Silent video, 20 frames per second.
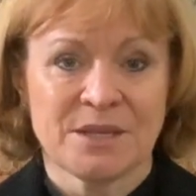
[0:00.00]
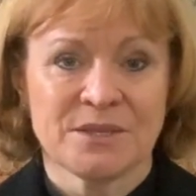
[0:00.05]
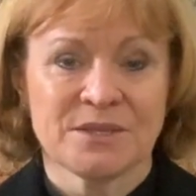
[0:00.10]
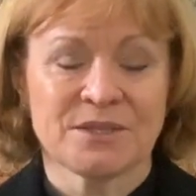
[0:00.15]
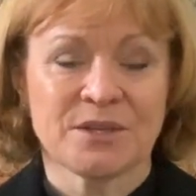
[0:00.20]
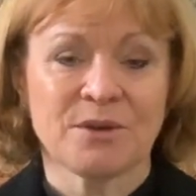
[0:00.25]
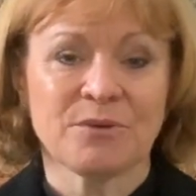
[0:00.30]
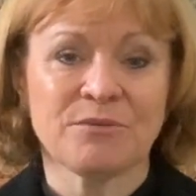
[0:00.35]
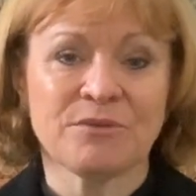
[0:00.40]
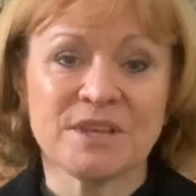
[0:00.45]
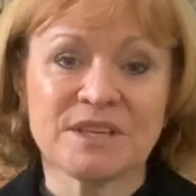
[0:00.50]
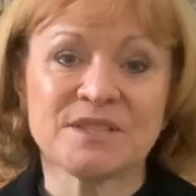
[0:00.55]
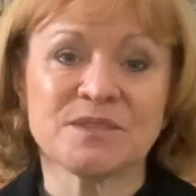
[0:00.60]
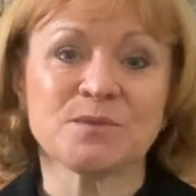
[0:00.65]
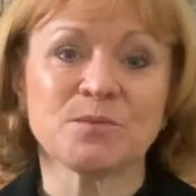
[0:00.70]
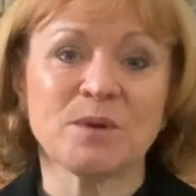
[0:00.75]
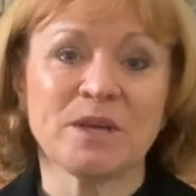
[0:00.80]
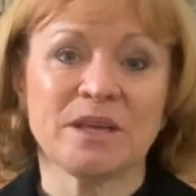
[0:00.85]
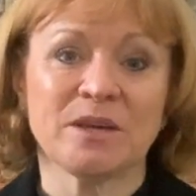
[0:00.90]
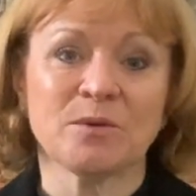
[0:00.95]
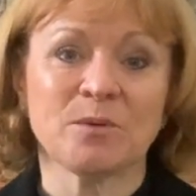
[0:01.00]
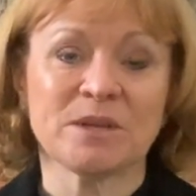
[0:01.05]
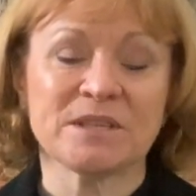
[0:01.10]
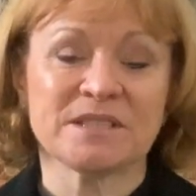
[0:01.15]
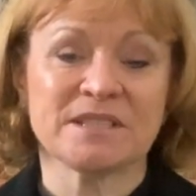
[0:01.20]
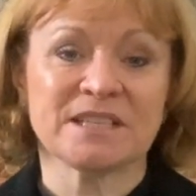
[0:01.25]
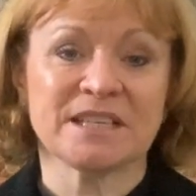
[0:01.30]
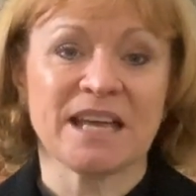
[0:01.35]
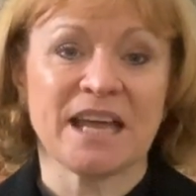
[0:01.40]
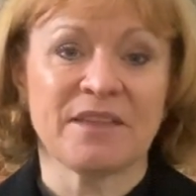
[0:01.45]
So this week,
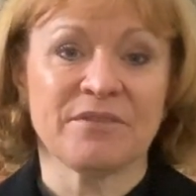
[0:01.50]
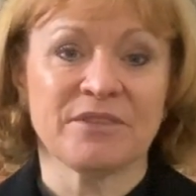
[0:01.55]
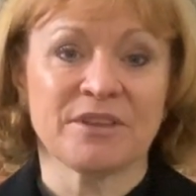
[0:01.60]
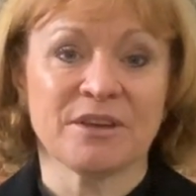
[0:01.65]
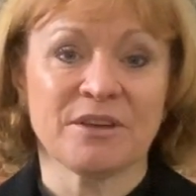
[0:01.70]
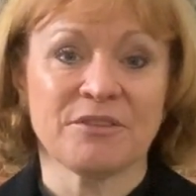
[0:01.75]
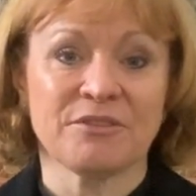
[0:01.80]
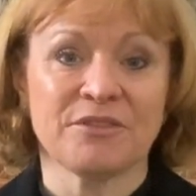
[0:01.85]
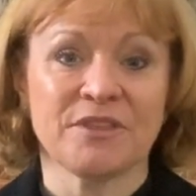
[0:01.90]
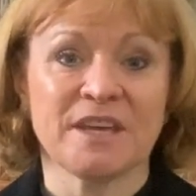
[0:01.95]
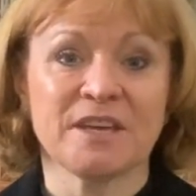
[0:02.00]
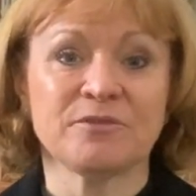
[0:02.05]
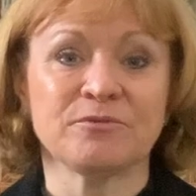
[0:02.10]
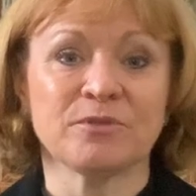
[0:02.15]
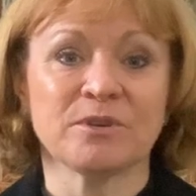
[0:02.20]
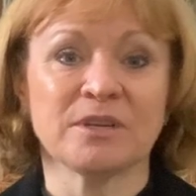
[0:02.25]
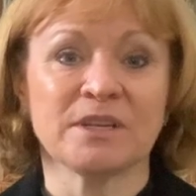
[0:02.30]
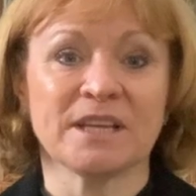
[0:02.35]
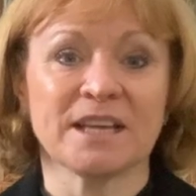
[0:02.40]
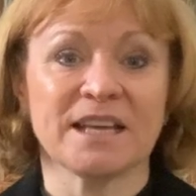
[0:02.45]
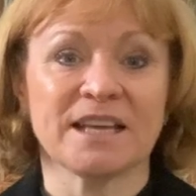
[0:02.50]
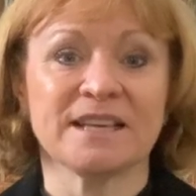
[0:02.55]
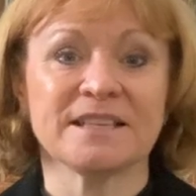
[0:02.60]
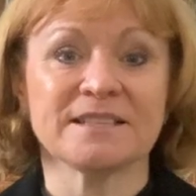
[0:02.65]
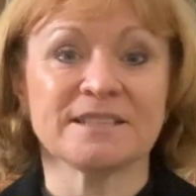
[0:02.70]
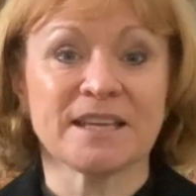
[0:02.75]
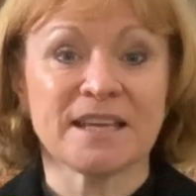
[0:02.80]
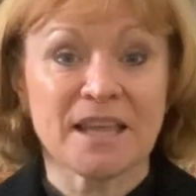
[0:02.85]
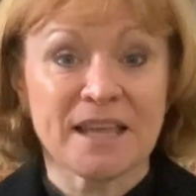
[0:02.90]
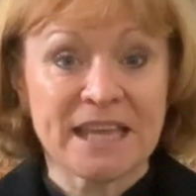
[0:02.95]
once again, the cathedral
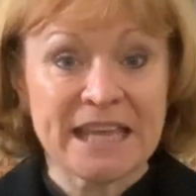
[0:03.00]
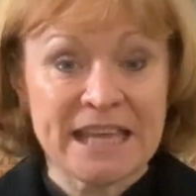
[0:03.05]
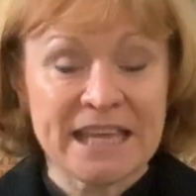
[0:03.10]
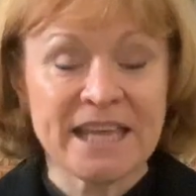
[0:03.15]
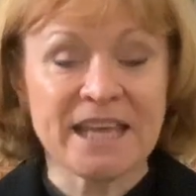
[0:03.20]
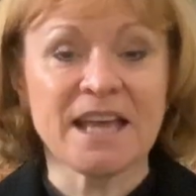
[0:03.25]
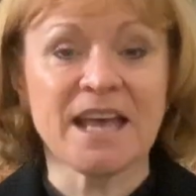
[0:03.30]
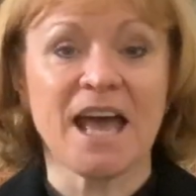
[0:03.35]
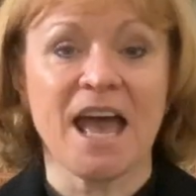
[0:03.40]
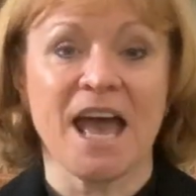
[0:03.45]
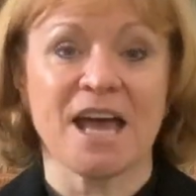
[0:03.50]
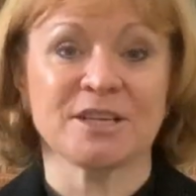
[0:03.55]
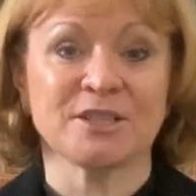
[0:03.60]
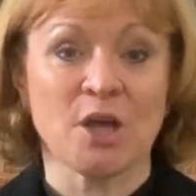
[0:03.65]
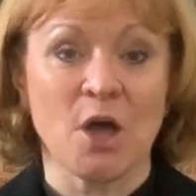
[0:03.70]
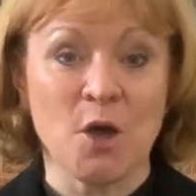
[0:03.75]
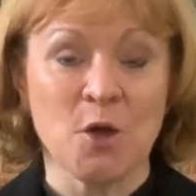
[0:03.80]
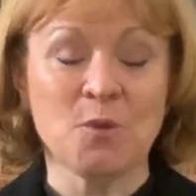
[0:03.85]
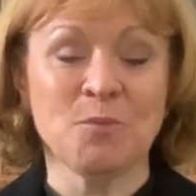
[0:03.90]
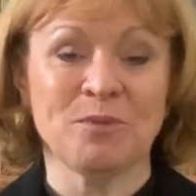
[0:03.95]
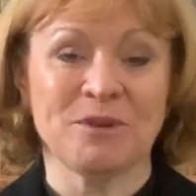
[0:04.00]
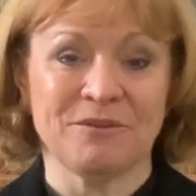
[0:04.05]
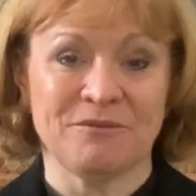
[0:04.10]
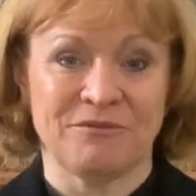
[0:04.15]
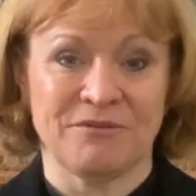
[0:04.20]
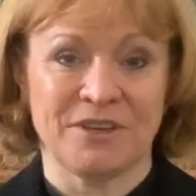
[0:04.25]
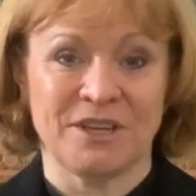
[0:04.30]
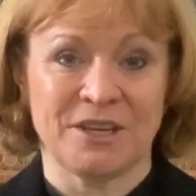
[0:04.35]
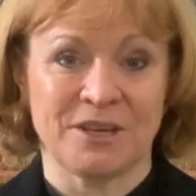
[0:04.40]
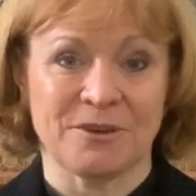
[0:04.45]
is here and open
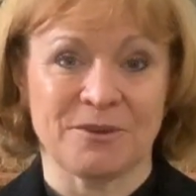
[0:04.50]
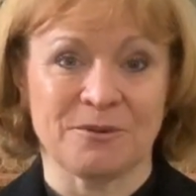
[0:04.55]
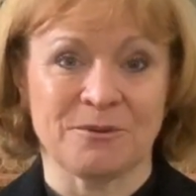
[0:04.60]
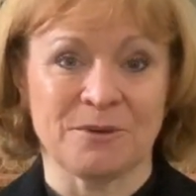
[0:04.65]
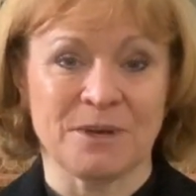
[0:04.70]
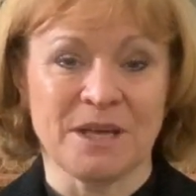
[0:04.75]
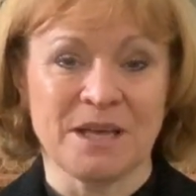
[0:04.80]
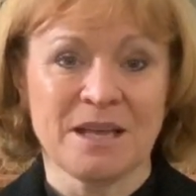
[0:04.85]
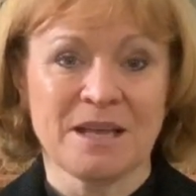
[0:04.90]
for you.